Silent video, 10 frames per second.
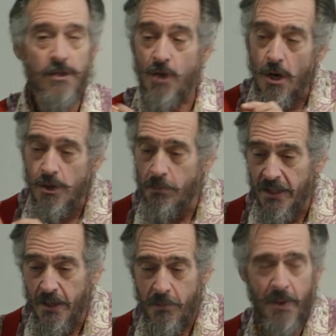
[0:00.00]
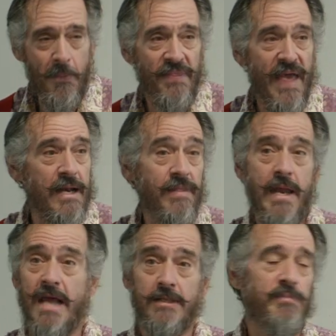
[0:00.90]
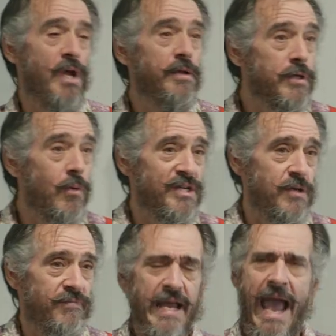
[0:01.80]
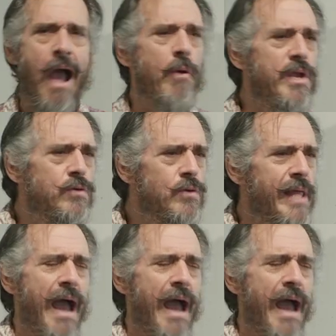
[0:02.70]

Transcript: talk to them a little bit about that, and then ask them tons of questions like, how are you doing?